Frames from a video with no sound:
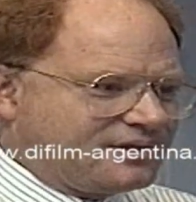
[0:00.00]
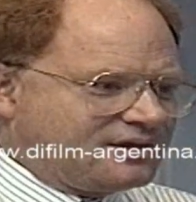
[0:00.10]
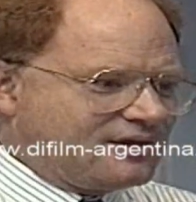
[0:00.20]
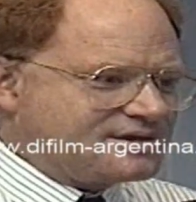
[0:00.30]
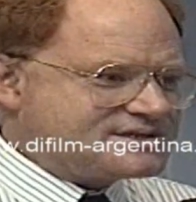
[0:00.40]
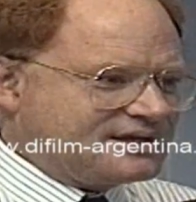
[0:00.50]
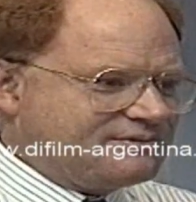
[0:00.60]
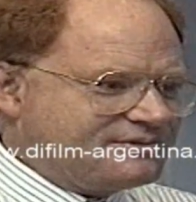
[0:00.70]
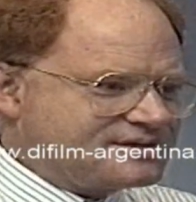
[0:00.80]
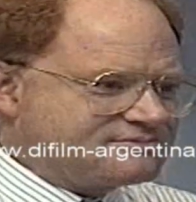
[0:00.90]
because he
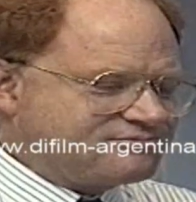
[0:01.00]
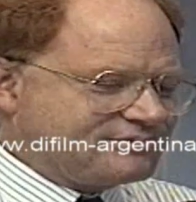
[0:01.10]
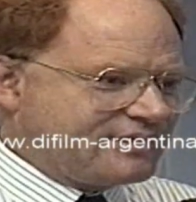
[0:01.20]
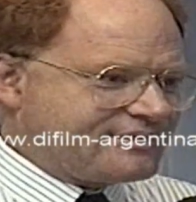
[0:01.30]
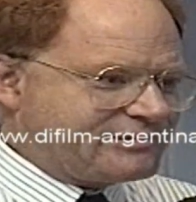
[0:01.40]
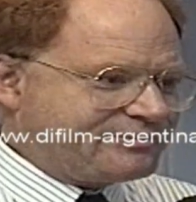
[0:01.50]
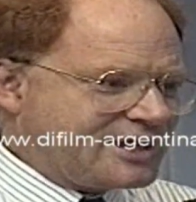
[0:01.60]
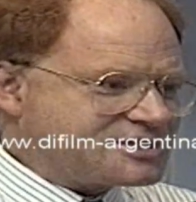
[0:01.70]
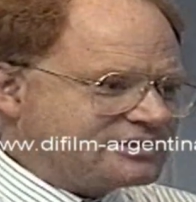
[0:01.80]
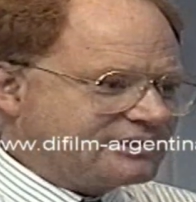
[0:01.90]
was rather a
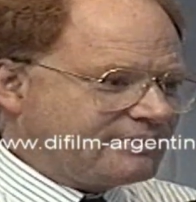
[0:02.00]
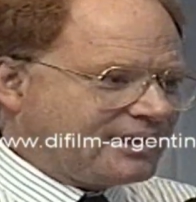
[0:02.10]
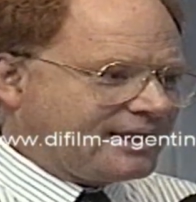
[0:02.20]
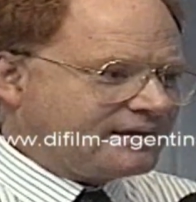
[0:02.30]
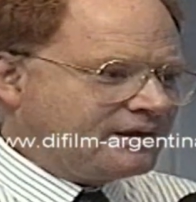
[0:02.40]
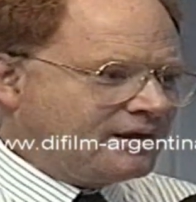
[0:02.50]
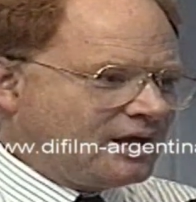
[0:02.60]
passionate man.